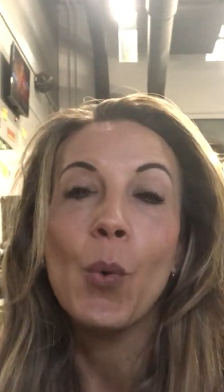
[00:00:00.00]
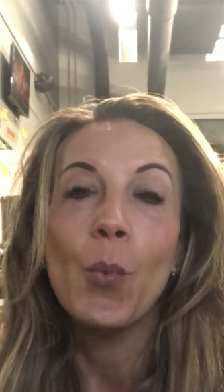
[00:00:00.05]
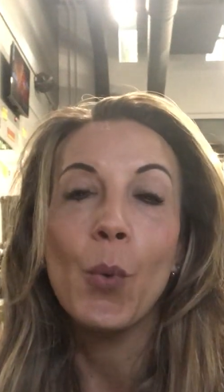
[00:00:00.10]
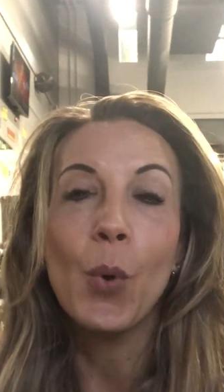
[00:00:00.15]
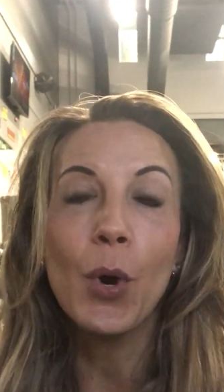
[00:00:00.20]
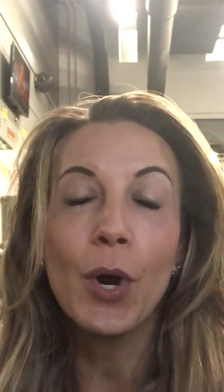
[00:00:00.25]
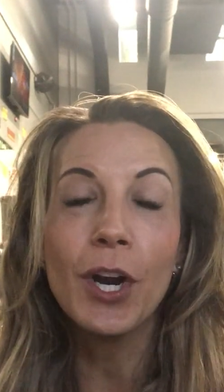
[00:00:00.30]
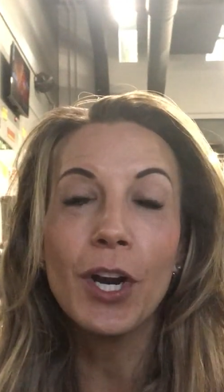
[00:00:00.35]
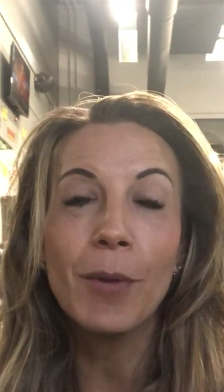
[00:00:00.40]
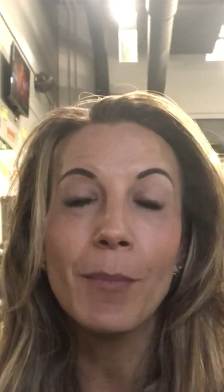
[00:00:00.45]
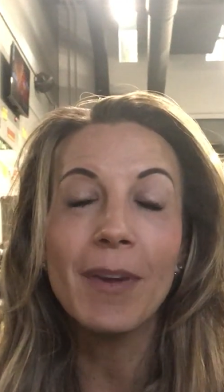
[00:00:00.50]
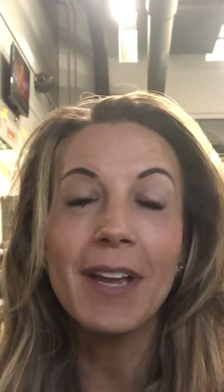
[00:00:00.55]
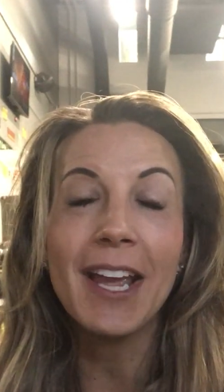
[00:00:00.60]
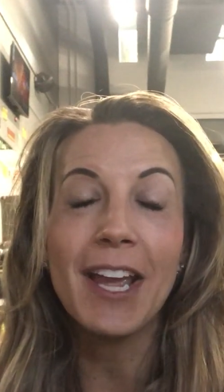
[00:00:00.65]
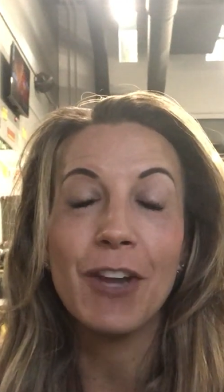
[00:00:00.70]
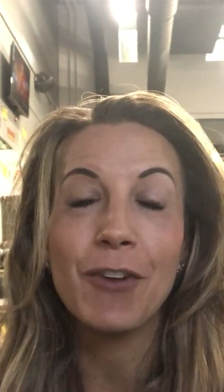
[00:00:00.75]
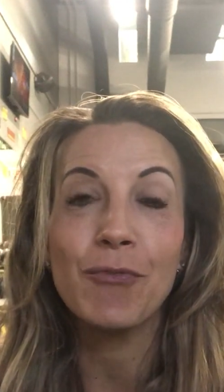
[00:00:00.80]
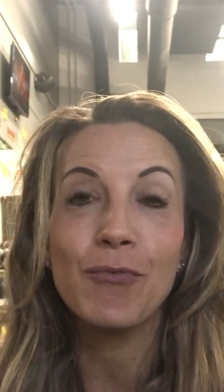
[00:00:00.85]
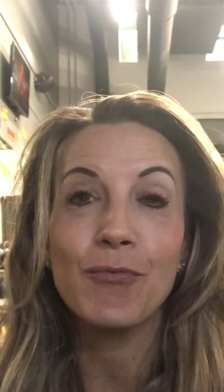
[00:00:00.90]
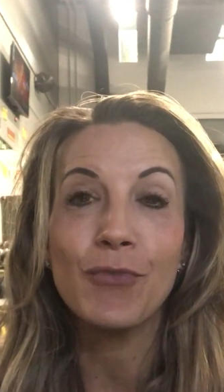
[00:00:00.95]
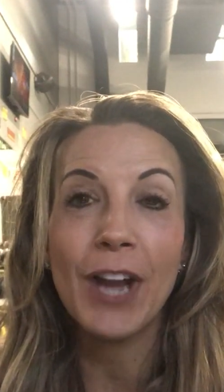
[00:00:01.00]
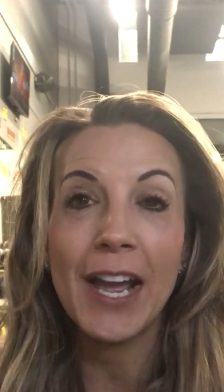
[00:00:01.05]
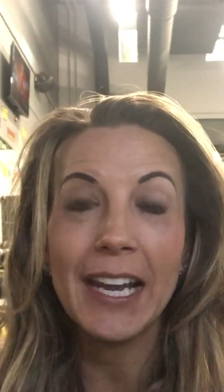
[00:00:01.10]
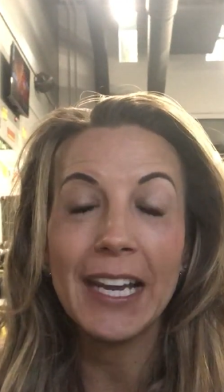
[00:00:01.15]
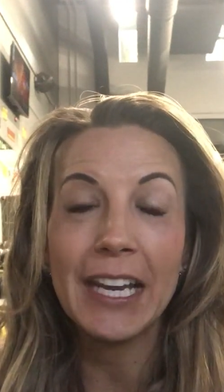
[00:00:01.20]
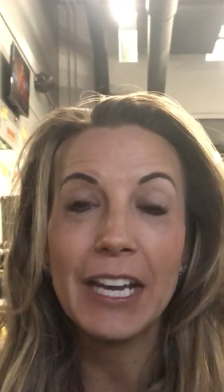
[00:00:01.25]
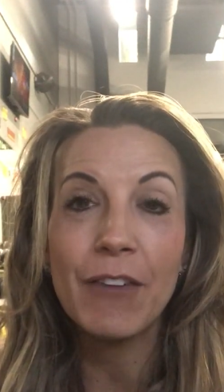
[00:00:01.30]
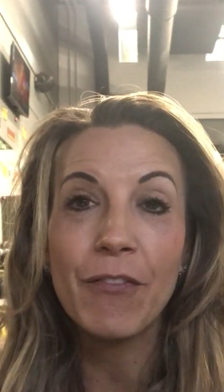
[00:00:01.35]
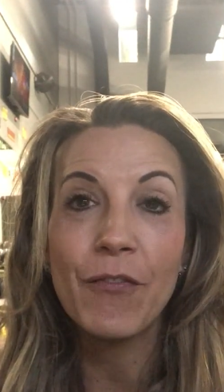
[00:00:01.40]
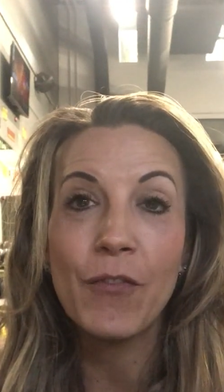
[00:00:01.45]
warm and
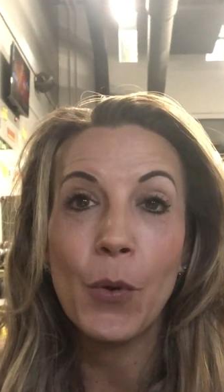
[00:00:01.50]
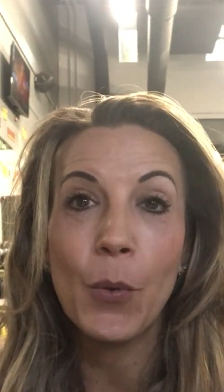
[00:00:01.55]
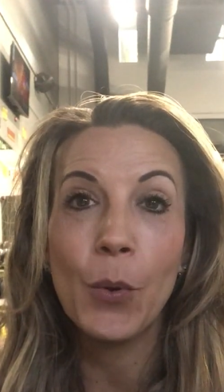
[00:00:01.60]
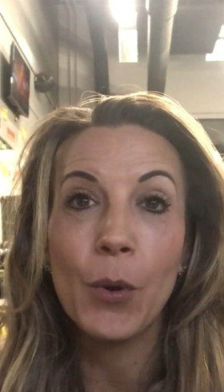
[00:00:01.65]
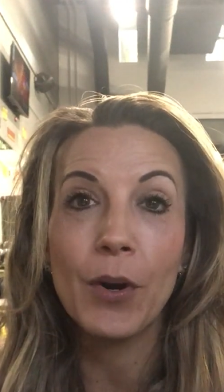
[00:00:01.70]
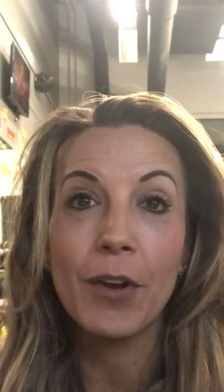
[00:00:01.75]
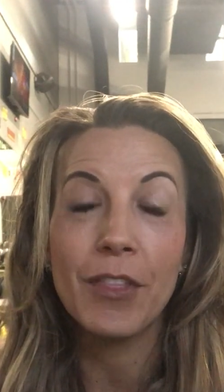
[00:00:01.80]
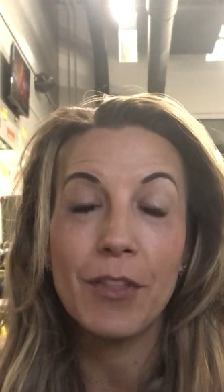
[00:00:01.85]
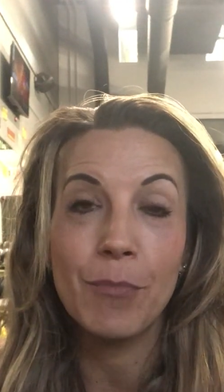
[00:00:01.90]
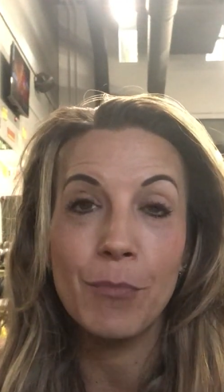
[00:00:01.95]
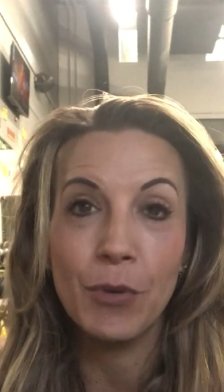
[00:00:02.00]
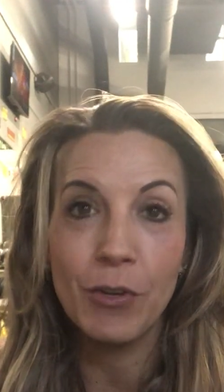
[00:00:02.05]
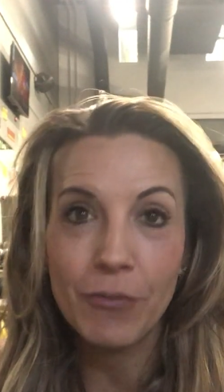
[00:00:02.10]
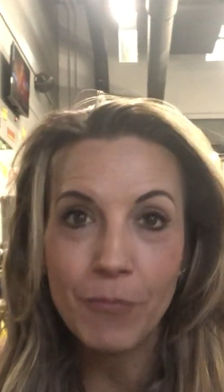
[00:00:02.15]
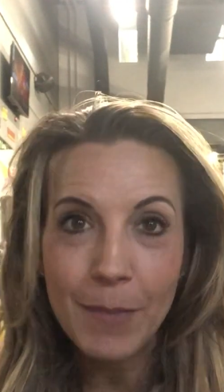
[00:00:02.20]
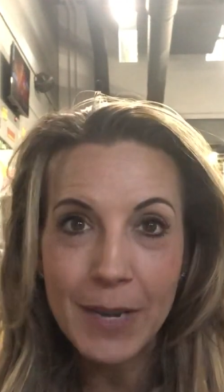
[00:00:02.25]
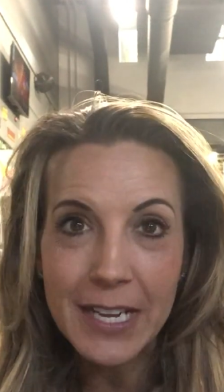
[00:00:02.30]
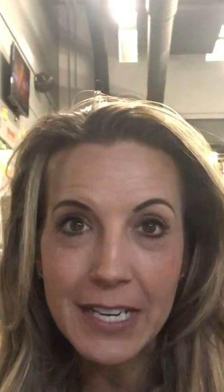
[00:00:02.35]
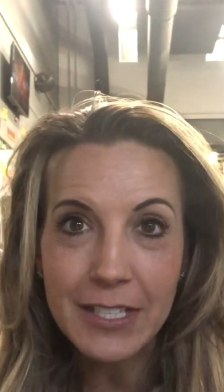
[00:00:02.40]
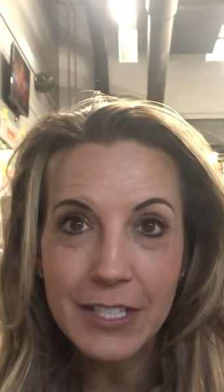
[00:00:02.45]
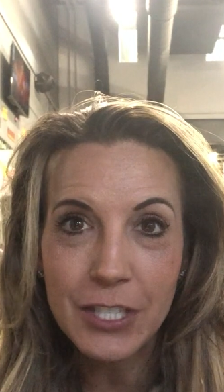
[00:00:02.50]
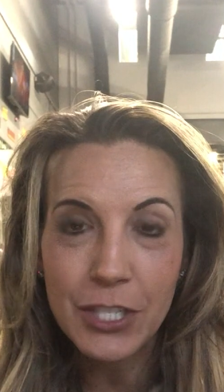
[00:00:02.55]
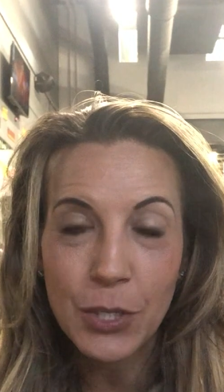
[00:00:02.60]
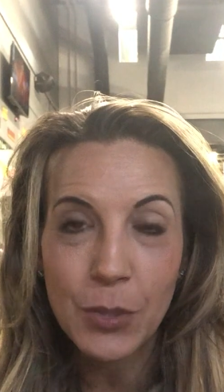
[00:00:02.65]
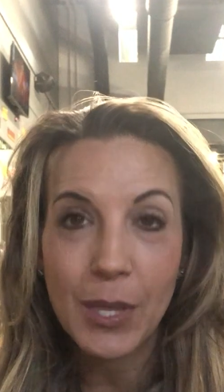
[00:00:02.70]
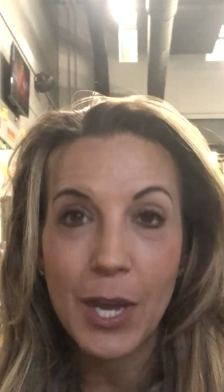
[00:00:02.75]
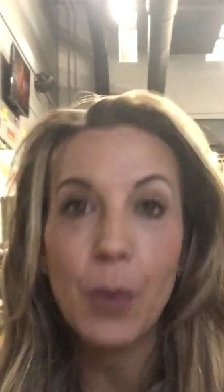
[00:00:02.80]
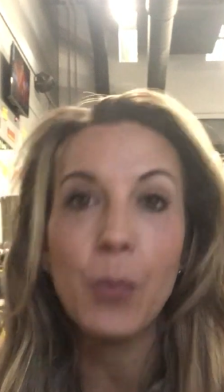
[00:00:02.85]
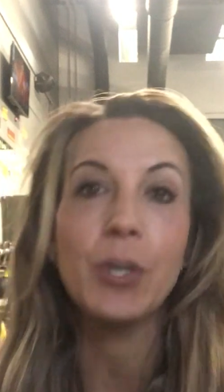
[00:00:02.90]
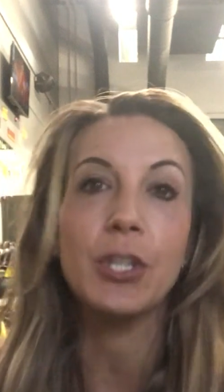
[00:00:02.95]
ready for the movement so
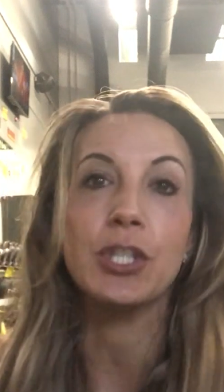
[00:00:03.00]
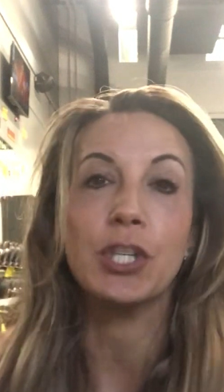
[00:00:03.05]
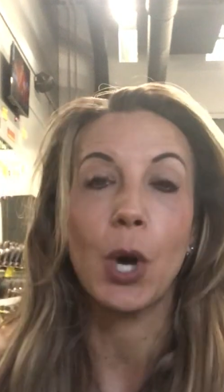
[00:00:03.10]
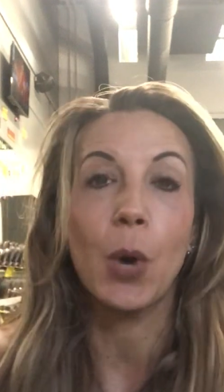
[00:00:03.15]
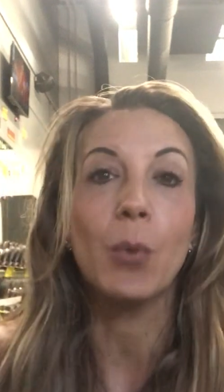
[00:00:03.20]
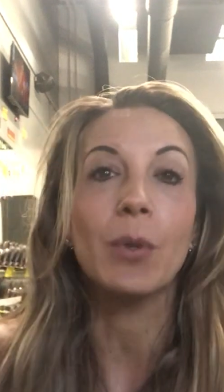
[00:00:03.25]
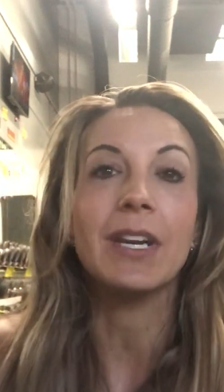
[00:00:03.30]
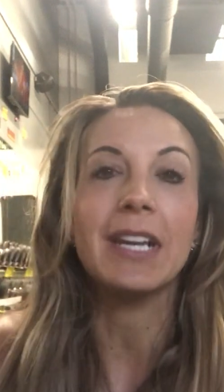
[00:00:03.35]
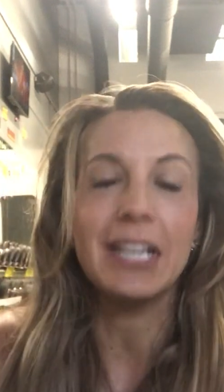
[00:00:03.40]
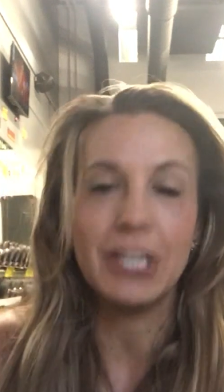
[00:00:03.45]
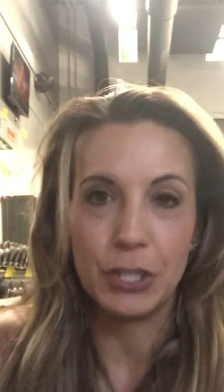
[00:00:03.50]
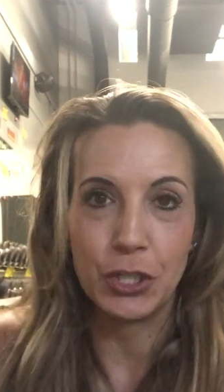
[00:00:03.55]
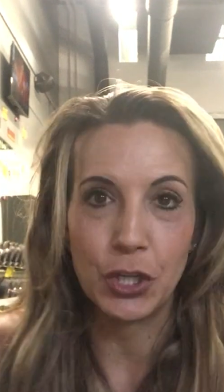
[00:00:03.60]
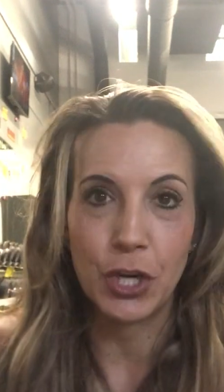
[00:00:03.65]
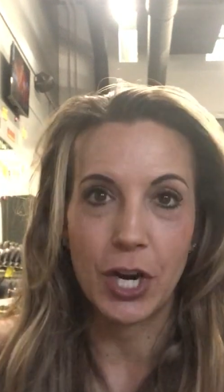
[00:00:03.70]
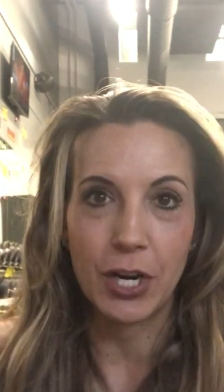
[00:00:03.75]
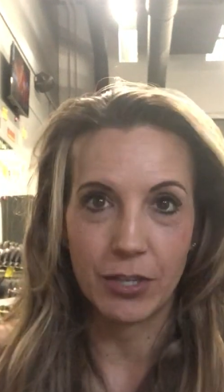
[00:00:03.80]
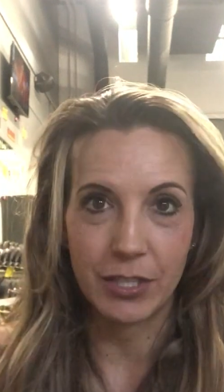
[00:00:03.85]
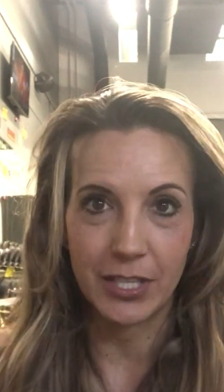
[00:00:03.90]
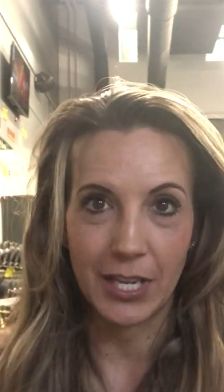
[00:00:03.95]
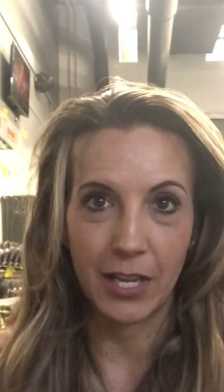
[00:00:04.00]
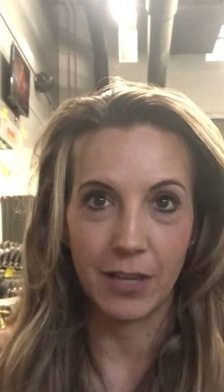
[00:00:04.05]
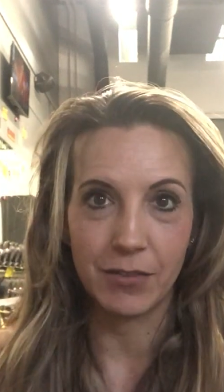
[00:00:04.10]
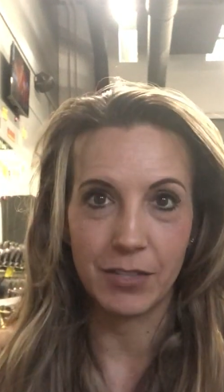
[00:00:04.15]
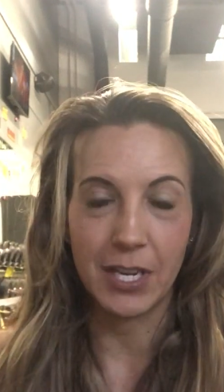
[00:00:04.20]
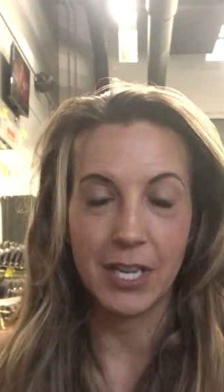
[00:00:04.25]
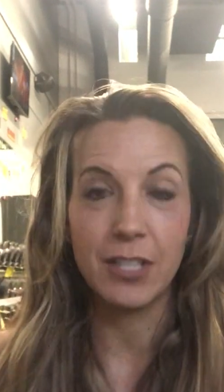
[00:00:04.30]
that we don't injure ourselves.